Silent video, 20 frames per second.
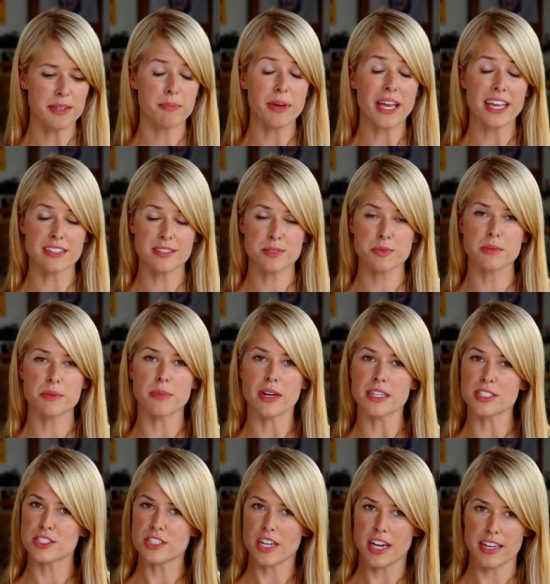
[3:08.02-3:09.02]
The pants were
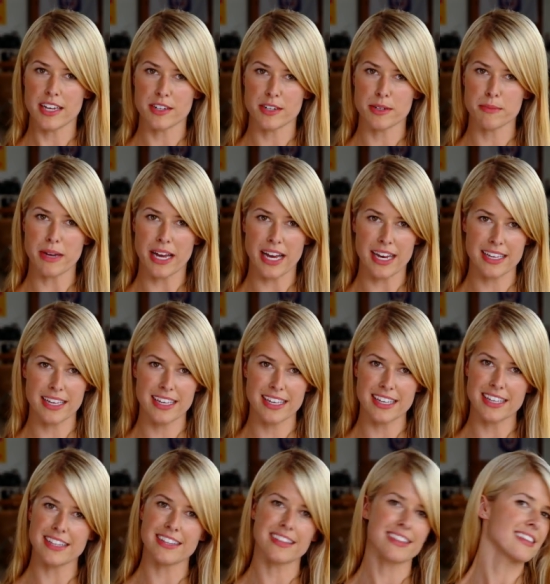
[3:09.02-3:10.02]
much tighter
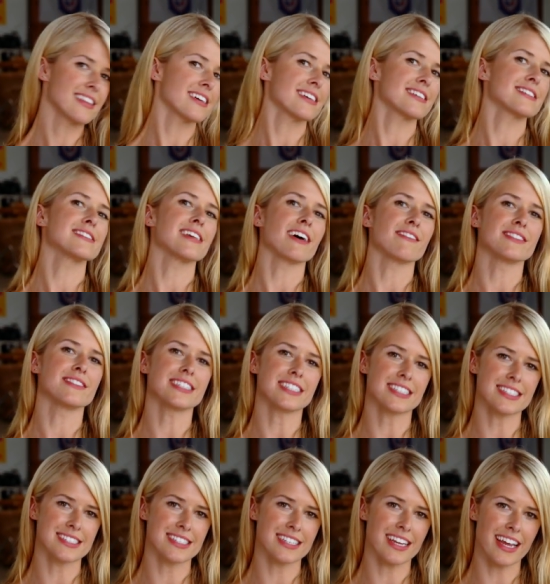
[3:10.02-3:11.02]
back in the
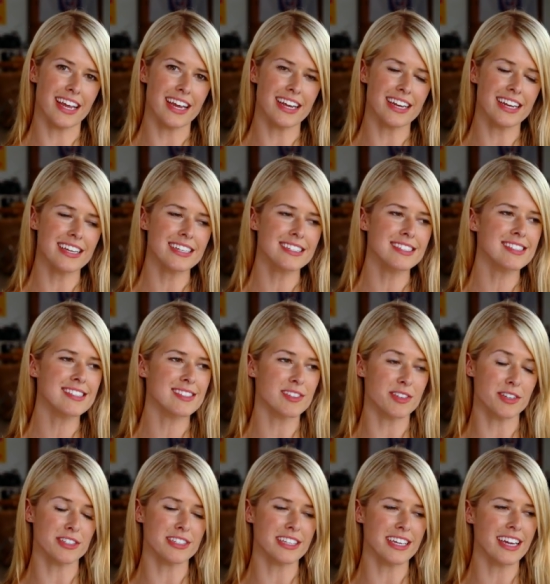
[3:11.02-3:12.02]
70s and 80s,
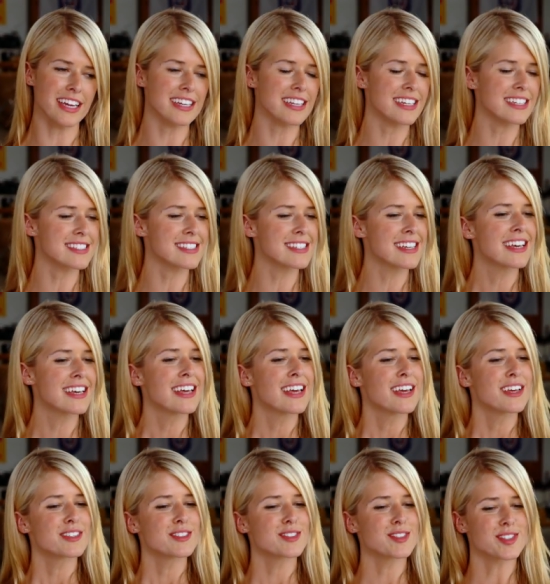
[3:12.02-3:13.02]
early 80s.
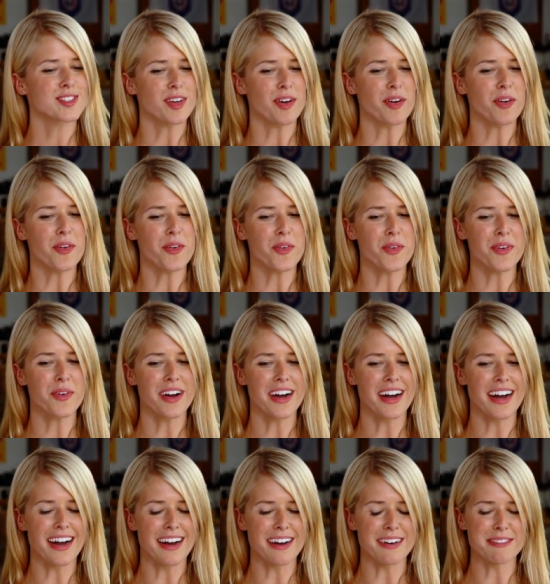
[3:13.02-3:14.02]
So,
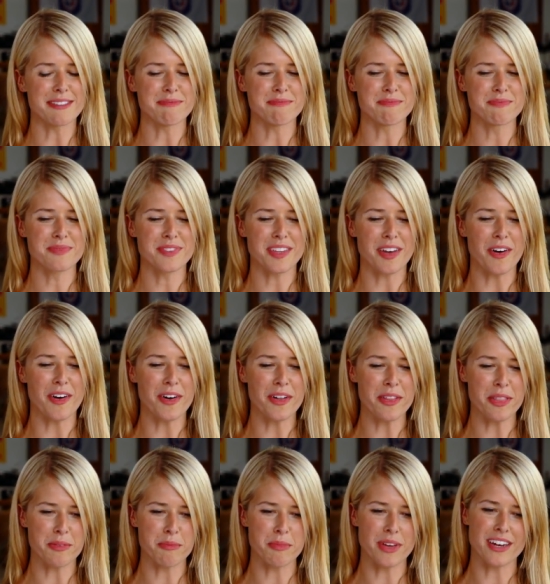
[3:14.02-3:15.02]
all
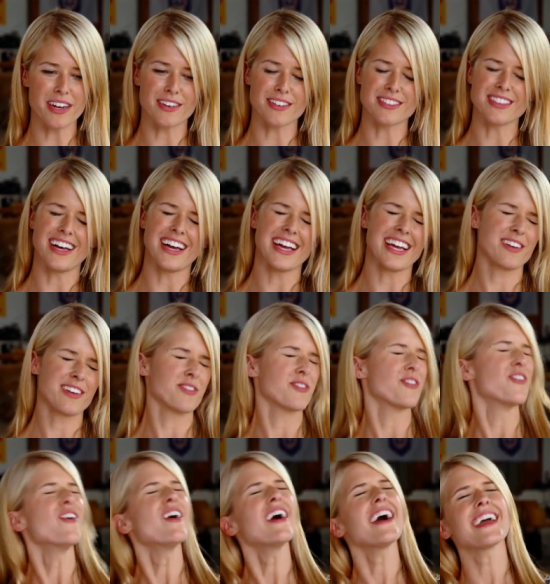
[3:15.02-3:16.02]
the men are like,
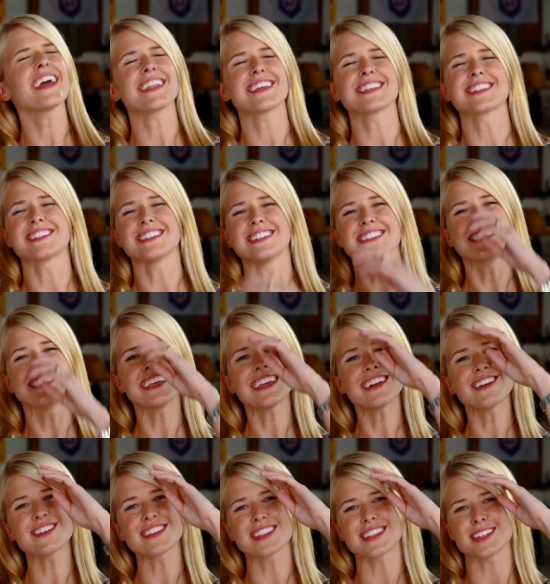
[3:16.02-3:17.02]
what is the
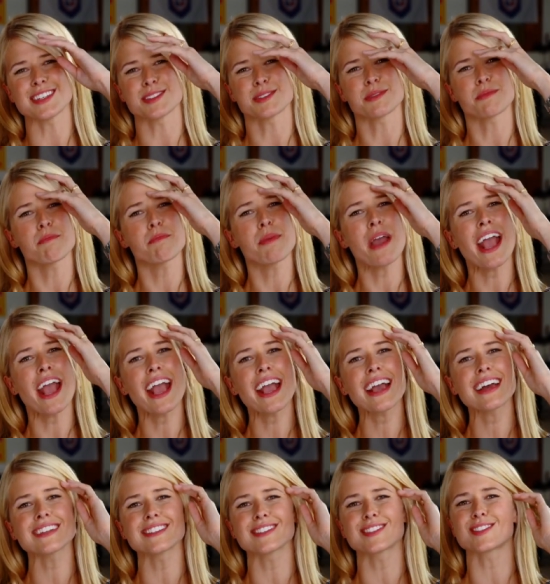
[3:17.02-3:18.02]
deal with these
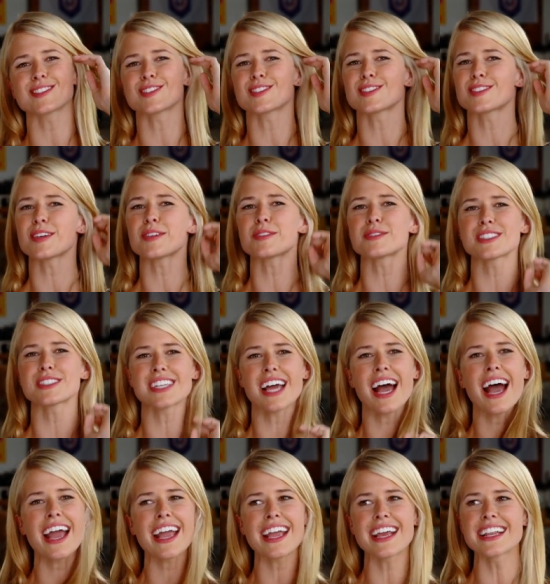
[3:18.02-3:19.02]
pants? They're so
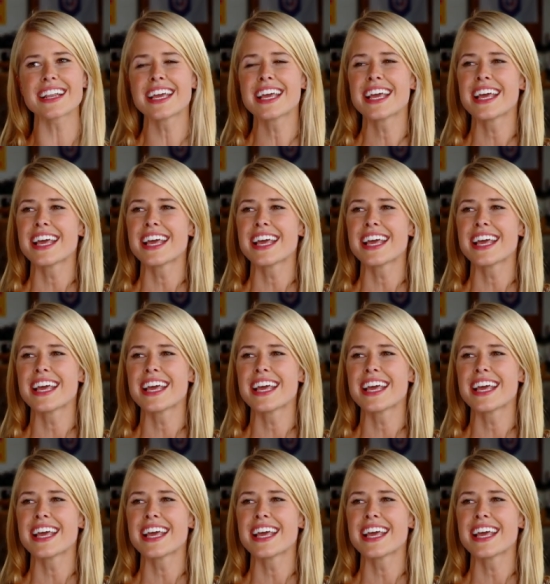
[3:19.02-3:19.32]
tight.